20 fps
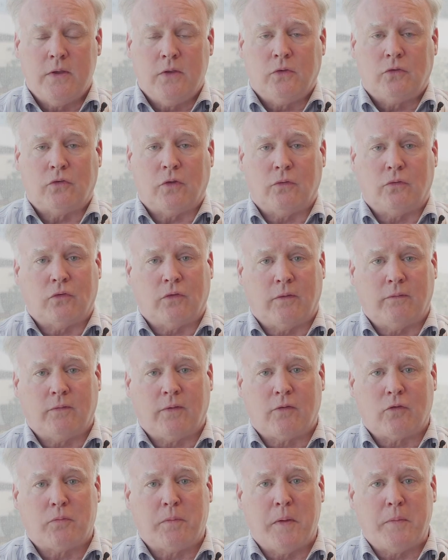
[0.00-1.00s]
So
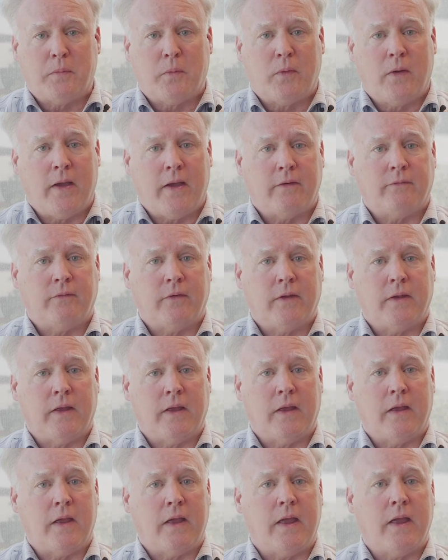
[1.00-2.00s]
sometimes people have
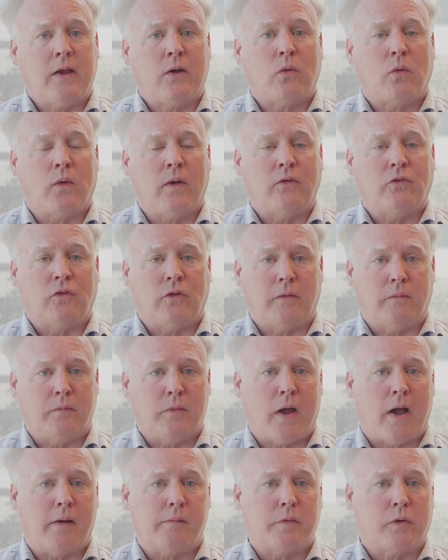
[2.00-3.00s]
increase in
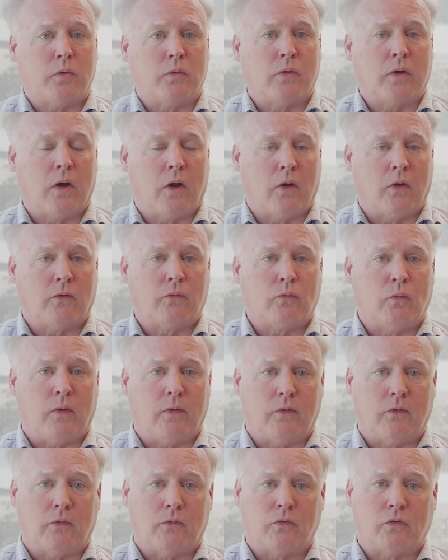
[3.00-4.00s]
abdominal girth
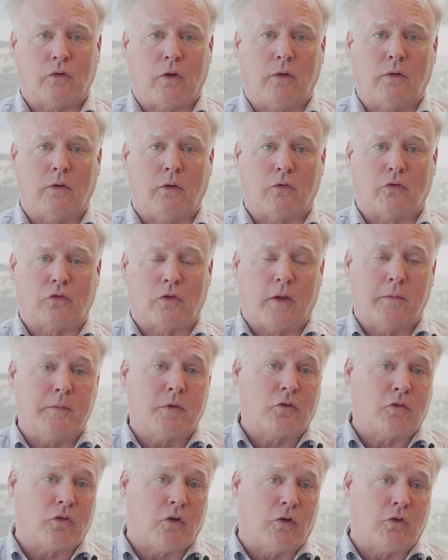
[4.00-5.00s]
where their
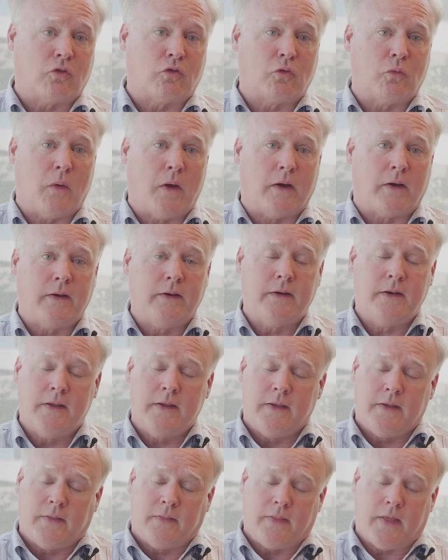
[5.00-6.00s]
stomach starts swelling.
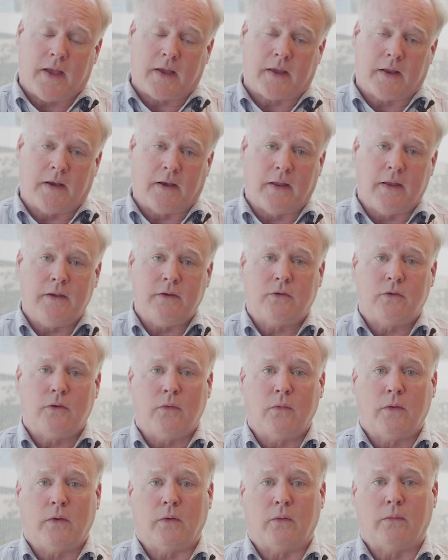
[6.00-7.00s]
That can lead
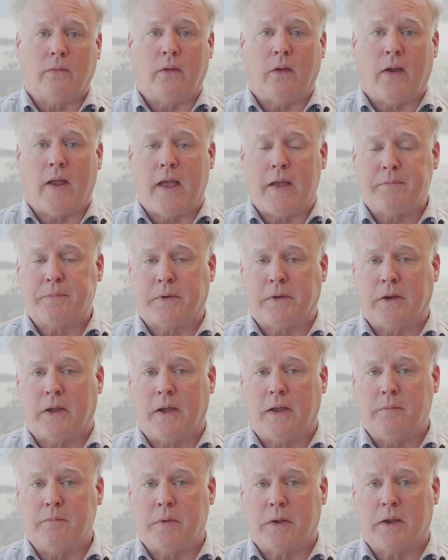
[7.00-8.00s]
to it, or their
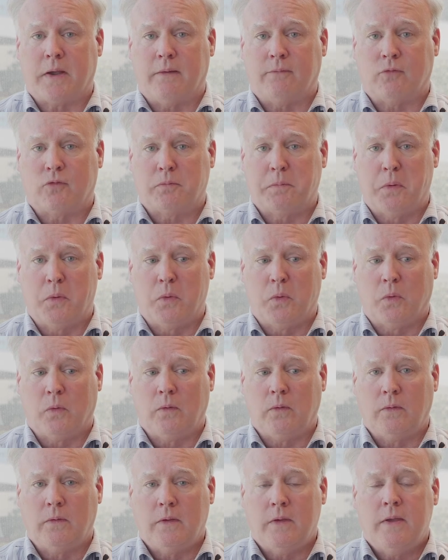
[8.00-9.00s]
appetite becomes
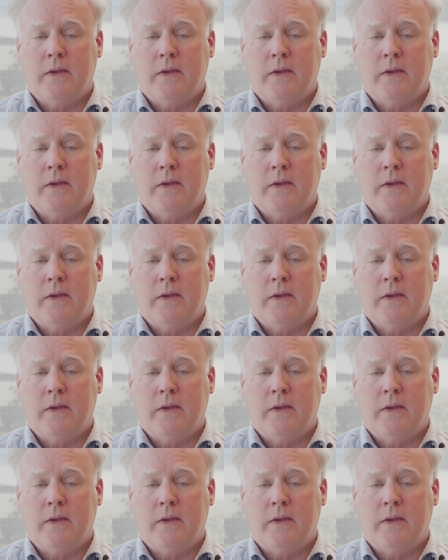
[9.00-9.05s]
poor.